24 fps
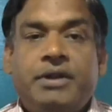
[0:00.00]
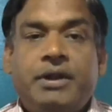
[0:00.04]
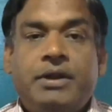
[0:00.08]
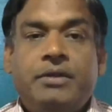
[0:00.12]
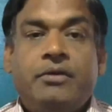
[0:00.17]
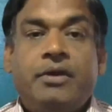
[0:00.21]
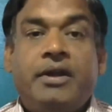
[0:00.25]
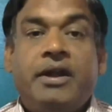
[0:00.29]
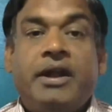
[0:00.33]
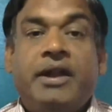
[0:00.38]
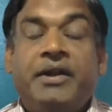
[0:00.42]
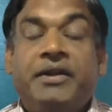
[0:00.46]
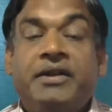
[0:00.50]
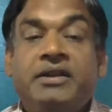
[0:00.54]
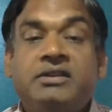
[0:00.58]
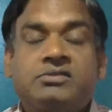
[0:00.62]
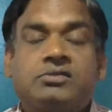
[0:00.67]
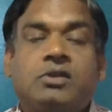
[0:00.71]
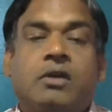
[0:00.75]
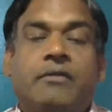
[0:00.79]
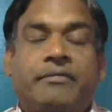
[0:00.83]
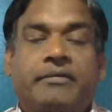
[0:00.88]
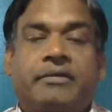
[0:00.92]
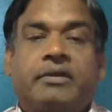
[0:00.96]
Chrome
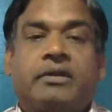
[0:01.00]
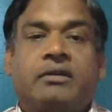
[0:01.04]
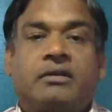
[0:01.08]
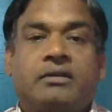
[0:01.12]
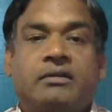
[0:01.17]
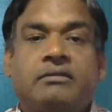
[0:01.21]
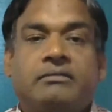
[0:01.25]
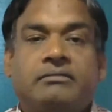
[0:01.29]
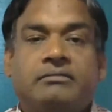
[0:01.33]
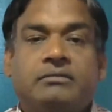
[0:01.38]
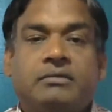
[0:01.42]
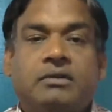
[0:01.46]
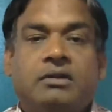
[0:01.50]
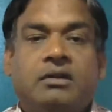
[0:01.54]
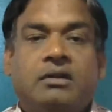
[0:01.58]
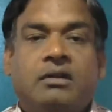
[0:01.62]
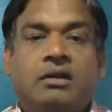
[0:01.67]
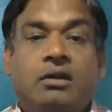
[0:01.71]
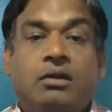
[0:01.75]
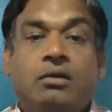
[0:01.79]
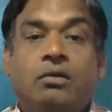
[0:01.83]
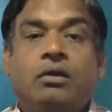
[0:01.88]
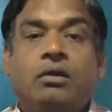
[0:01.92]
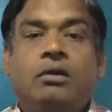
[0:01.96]
operating system,
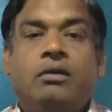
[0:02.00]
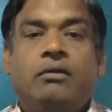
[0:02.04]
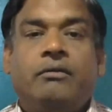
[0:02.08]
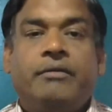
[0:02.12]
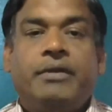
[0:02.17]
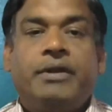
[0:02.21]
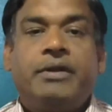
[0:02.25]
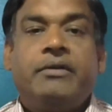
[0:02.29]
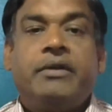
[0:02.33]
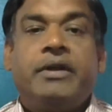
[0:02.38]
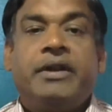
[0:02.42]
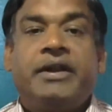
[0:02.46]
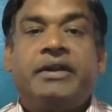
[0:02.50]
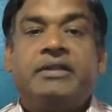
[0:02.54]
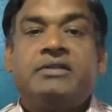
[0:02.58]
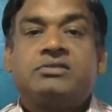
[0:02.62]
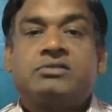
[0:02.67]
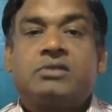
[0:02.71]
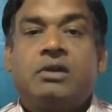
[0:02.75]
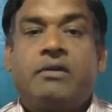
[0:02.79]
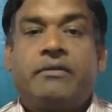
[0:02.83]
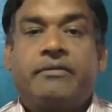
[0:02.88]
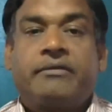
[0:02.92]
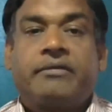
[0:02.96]
newly introduced,
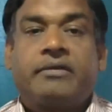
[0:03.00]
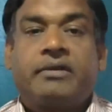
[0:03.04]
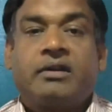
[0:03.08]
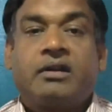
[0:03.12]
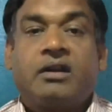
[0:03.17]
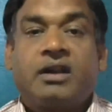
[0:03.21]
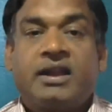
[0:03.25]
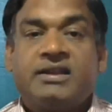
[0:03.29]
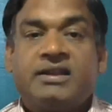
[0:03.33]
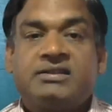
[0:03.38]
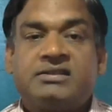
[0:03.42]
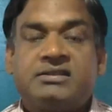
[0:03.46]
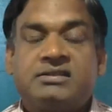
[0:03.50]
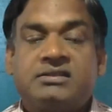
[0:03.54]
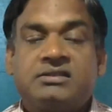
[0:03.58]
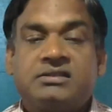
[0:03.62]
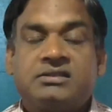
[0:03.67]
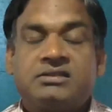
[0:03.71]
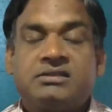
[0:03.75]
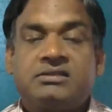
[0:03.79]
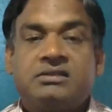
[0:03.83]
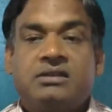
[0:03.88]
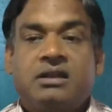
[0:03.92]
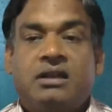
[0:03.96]
like Chromebook
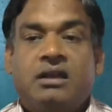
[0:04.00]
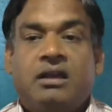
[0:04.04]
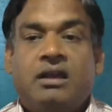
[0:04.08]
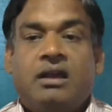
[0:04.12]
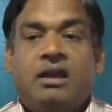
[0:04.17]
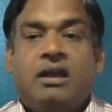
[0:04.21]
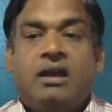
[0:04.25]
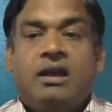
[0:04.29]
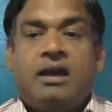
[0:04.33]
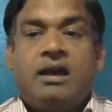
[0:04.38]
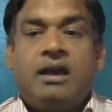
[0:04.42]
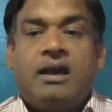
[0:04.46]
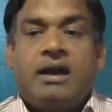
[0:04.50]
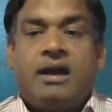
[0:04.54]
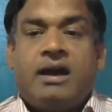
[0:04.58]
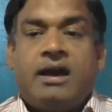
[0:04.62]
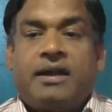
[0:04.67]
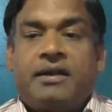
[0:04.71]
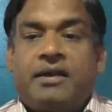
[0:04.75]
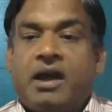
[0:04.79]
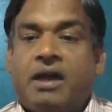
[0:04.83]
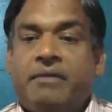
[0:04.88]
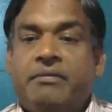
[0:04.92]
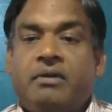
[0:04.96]
also, no
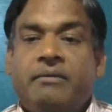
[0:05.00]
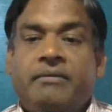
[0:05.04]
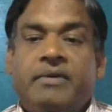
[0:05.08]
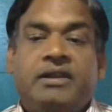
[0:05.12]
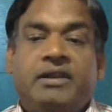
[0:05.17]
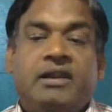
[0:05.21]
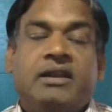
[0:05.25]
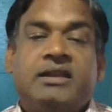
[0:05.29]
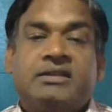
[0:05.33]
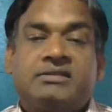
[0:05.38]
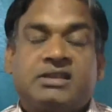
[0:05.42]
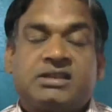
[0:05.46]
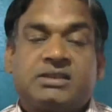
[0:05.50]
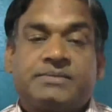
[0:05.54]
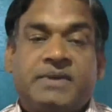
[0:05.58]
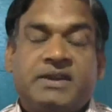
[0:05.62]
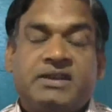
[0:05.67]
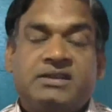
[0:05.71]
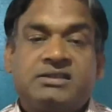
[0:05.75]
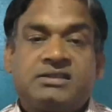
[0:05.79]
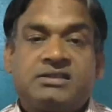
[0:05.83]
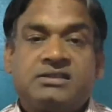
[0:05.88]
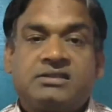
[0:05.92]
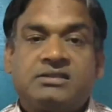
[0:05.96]
problem.
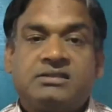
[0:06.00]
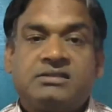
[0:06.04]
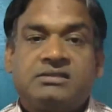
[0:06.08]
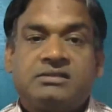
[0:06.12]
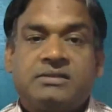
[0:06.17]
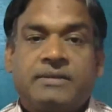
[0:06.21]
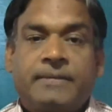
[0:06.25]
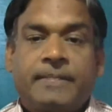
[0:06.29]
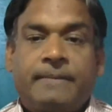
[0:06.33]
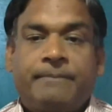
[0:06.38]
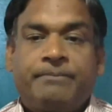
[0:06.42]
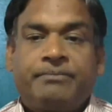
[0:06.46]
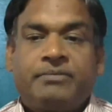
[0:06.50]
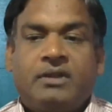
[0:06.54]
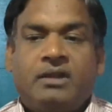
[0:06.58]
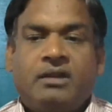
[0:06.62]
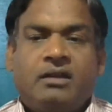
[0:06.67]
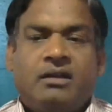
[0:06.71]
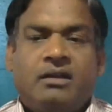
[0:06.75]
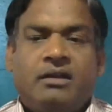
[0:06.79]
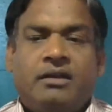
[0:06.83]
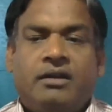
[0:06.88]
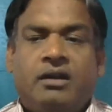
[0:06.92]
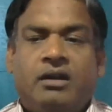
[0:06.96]
And this virtual box
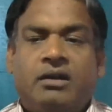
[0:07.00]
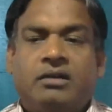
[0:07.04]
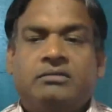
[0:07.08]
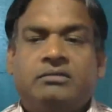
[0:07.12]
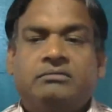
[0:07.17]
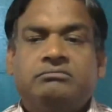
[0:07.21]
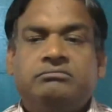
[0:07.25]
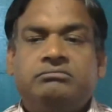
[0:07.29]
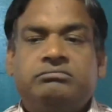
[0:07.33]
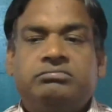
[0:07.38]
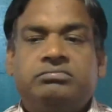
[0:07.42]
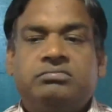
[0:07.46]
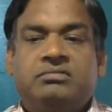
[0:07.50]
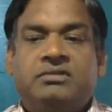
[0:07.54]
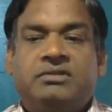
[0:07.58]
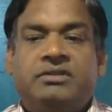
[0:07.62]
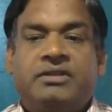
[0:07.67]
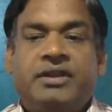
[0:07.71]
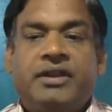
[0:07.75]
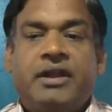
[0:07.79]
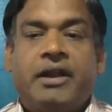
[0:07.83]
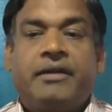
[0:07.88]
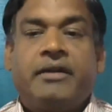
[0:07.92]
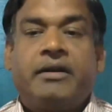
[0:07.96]
is a good open source
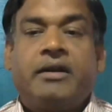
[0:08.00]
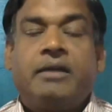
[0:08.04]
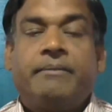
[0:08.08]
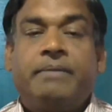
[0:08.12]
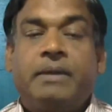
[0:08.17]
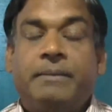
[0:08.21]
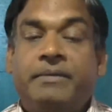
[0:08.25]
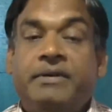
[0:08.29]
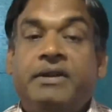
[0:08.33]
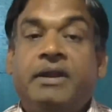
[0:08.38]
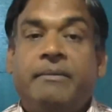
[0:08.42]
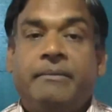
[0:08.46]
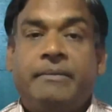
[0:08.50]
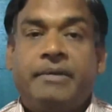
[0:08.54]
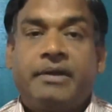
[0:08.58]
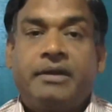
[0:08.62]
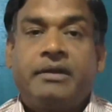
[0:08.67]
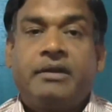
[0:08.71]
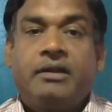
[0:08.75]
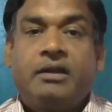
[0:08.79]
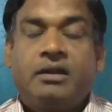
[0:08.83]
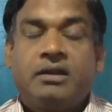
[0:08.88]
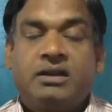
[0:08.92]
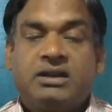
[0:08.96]
software free.
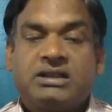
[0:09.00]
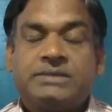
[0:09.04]
Okay.